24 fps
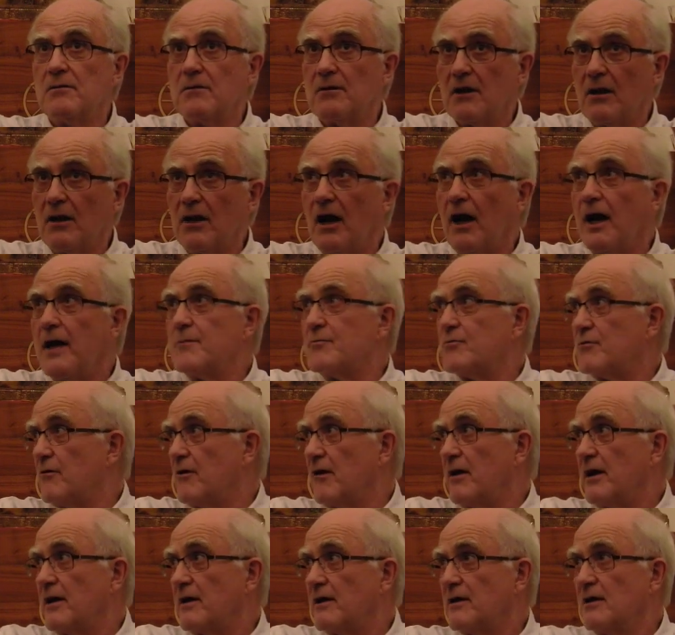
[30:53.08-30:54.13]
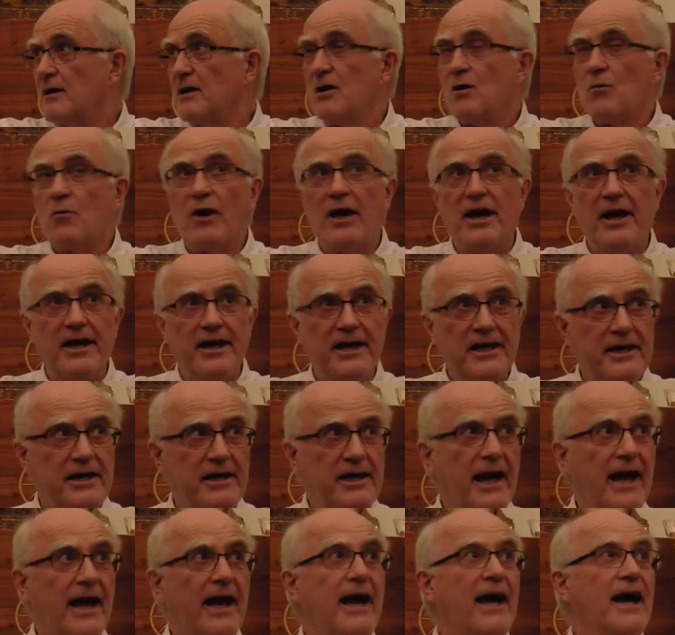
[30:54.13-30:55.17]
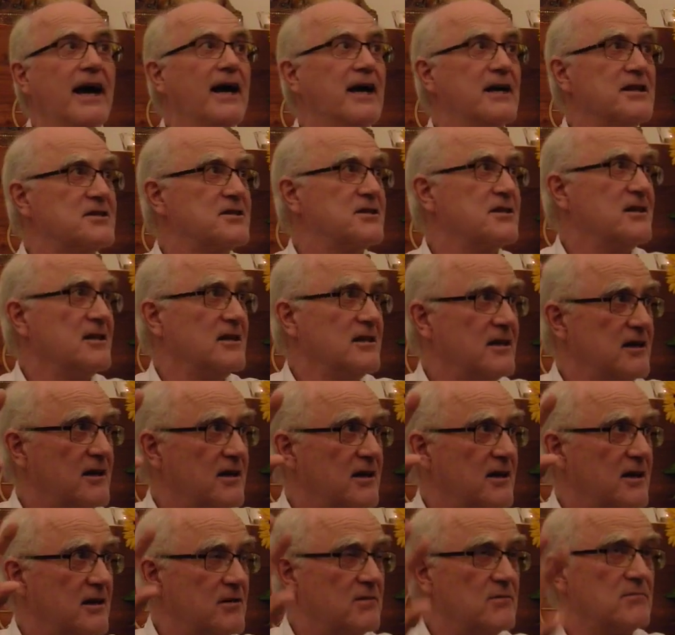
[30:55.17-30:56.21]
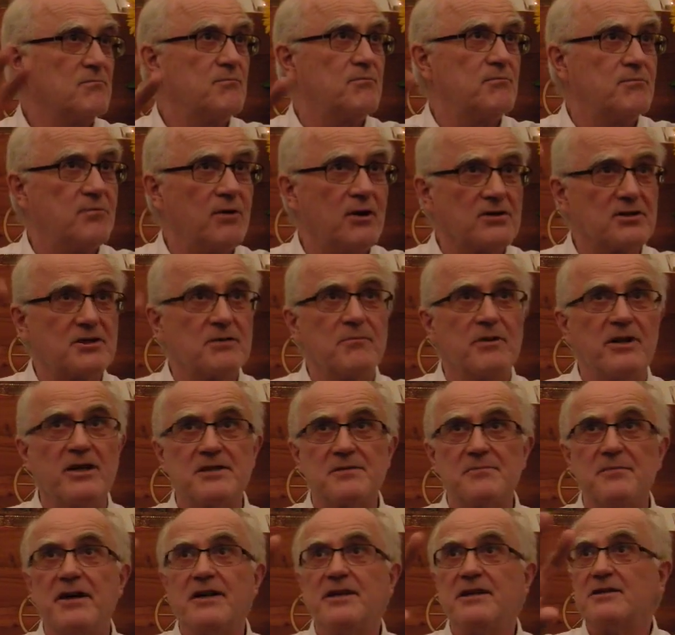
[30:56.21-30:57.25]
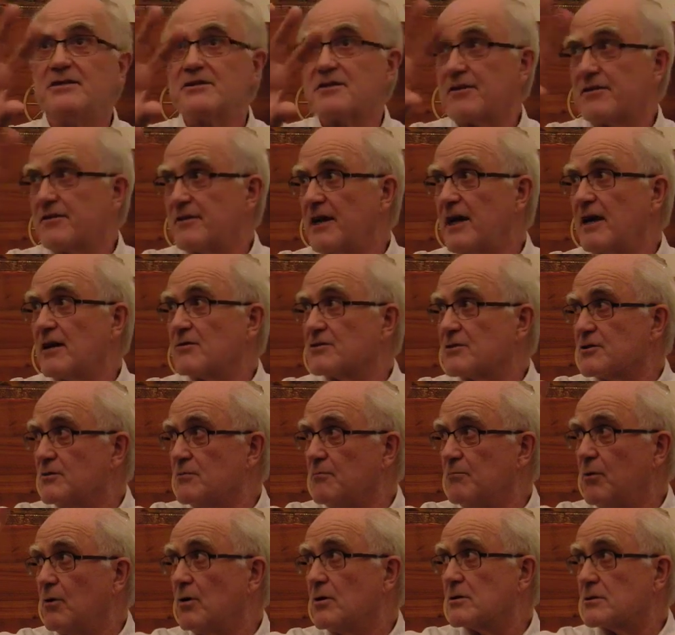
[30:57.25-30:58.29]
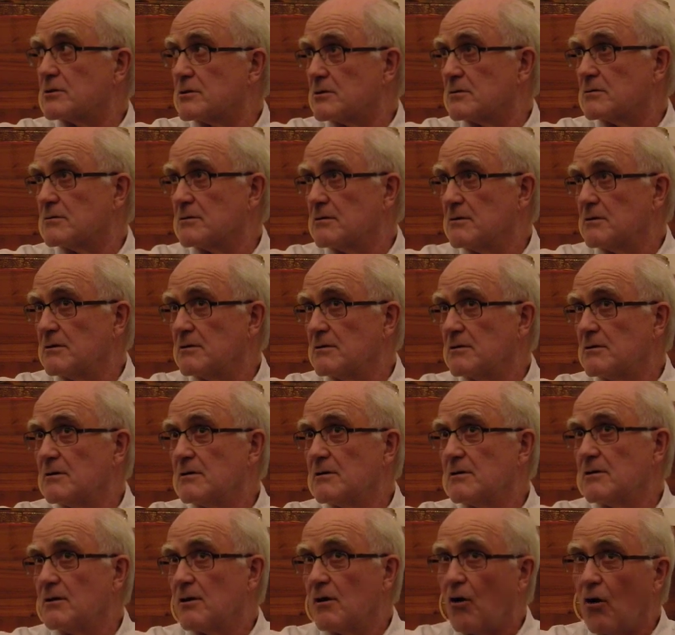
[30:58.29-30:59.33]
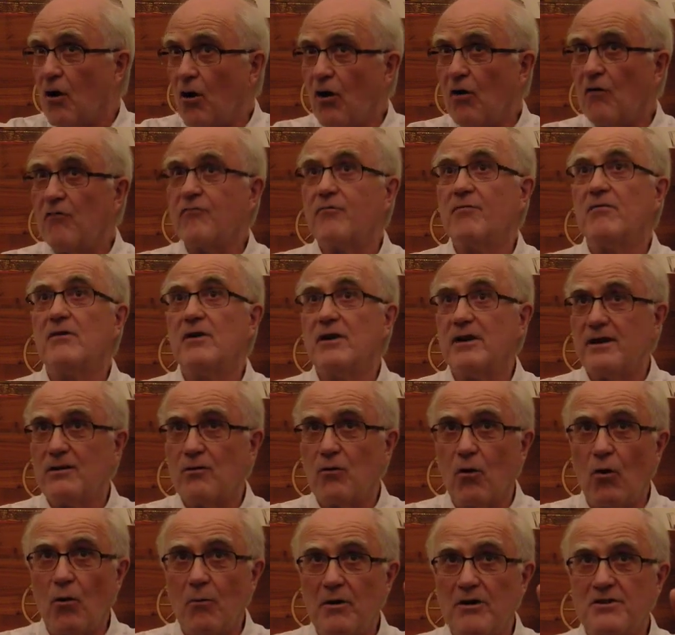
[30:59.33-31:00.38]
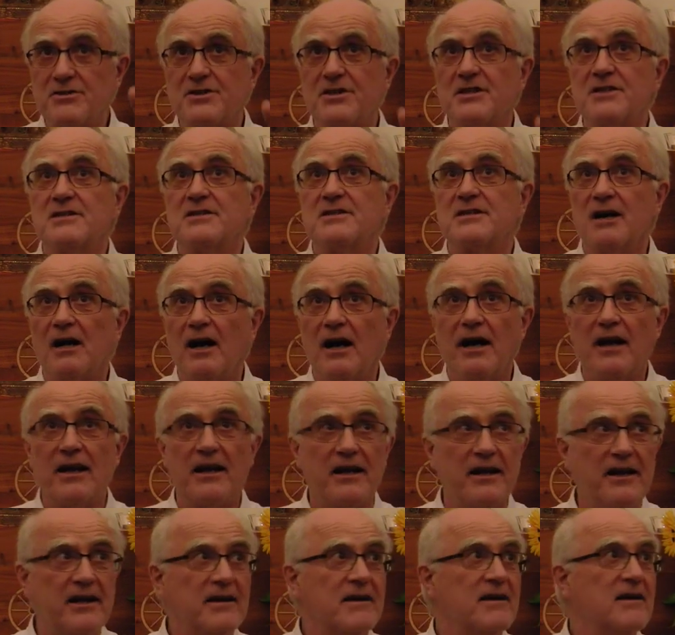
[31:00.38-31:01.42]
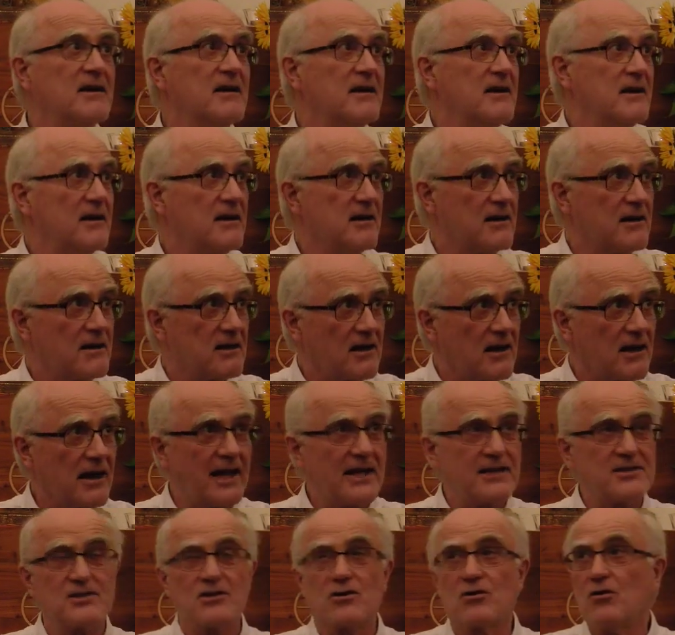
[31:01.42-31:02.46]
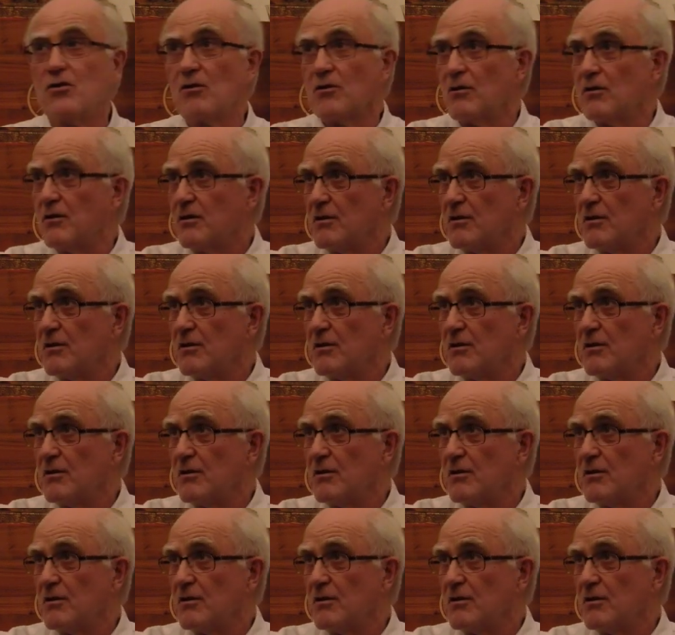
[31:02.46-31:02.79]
library, where he had possibly as many as 1,000 books of almost entirely classical